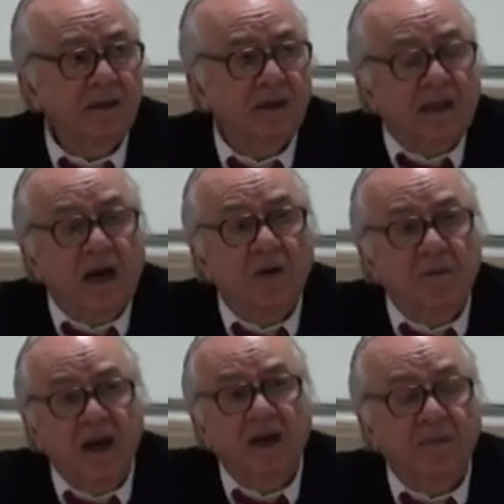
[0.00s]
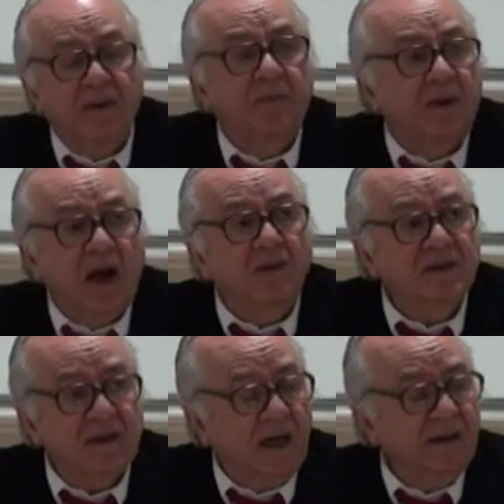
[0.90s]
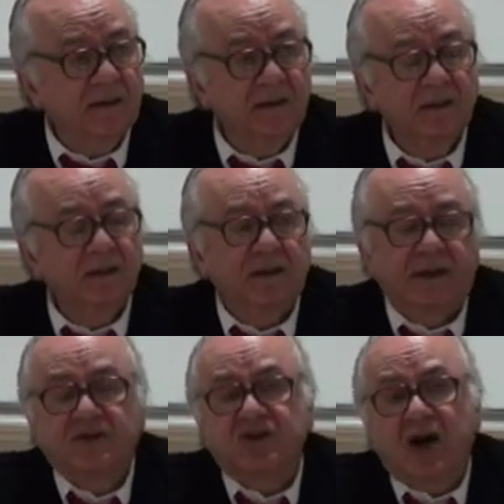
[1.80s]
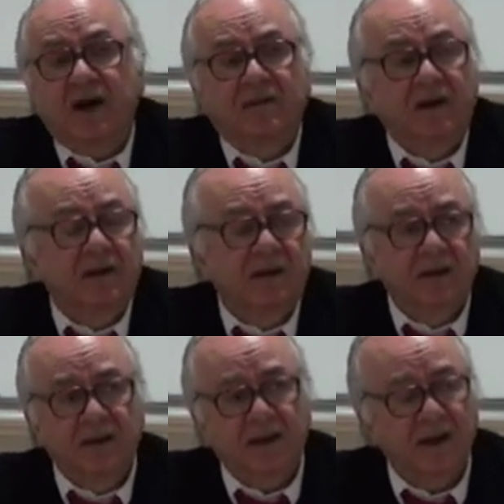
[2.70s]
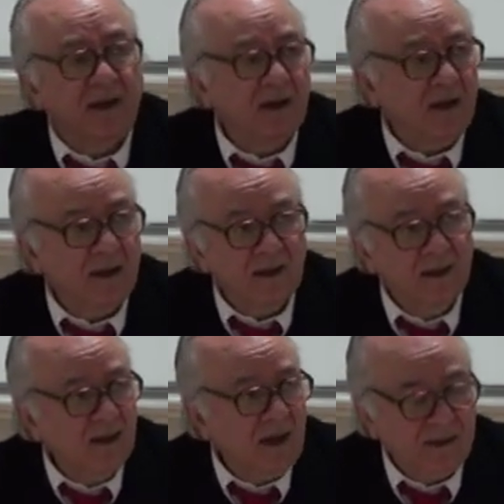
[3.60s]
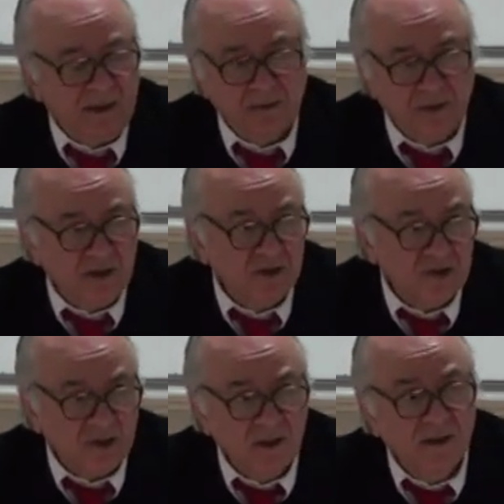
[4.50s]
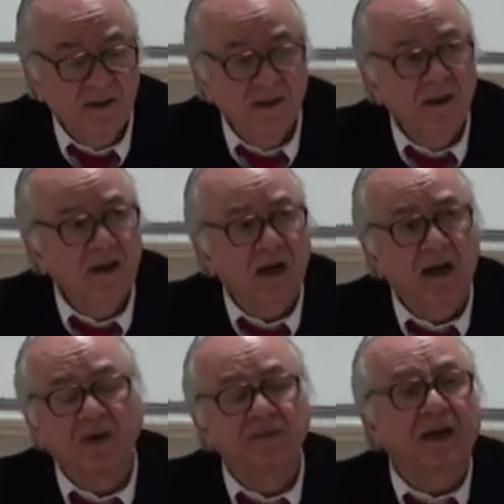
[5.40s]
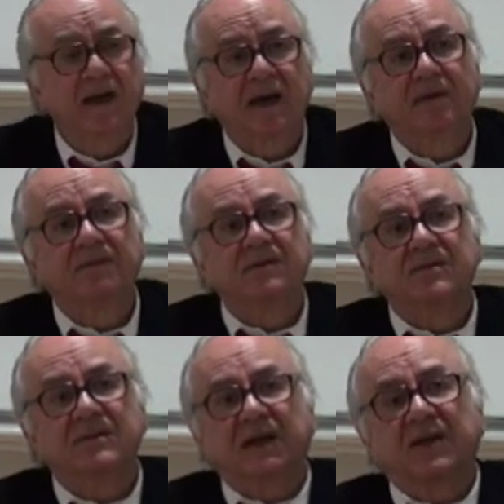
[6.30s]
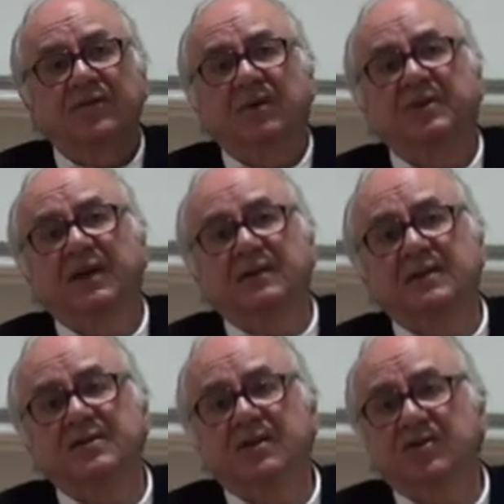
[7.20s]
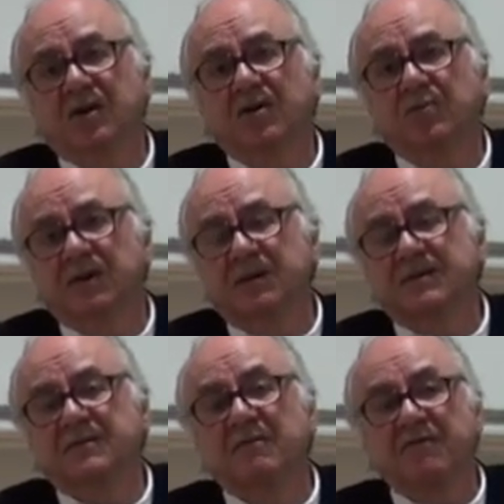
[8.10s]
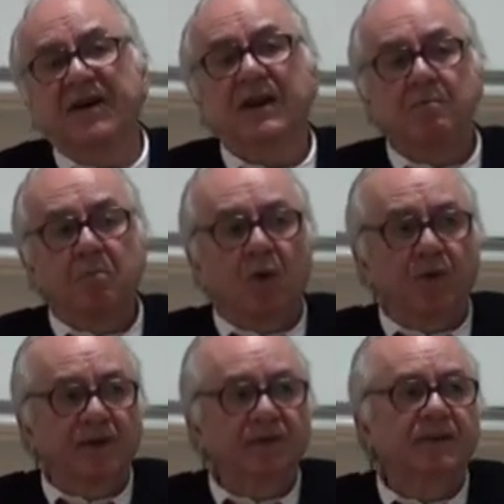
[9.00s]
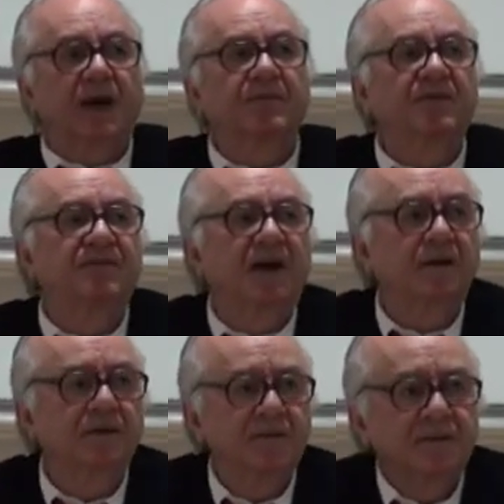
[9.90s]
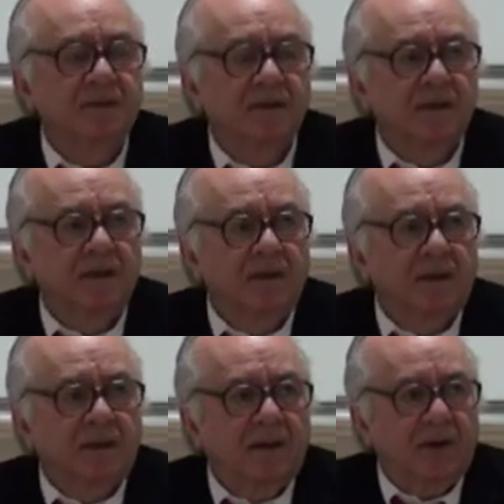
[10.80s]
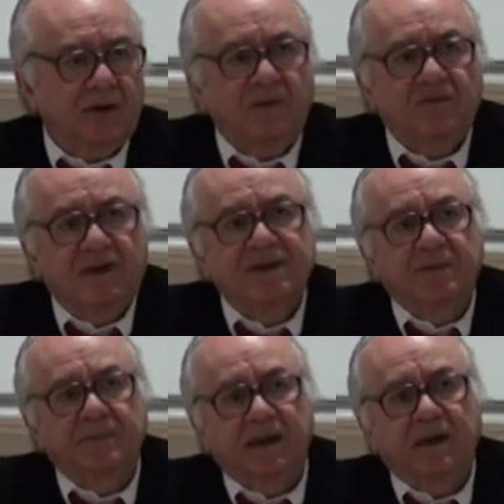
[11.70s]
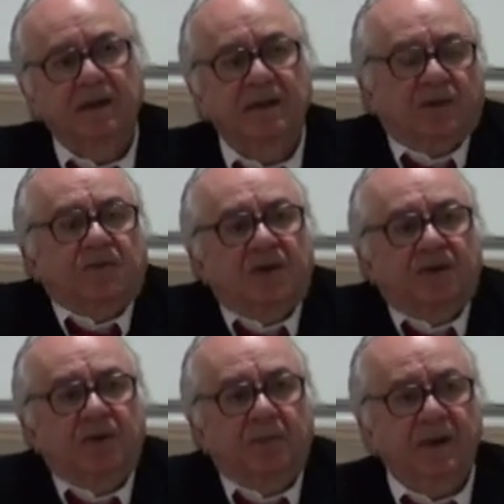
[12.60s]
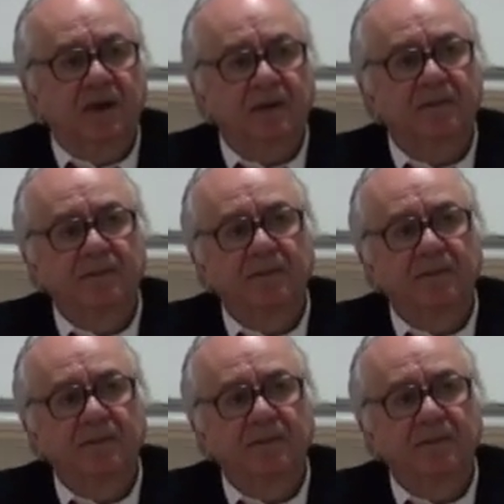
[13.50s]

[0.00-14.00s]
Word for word: And how many people outside, in Java, in uh, Indonesia, how they have studied from the 18th century onwards very modern type of values and of ways of being that were not European,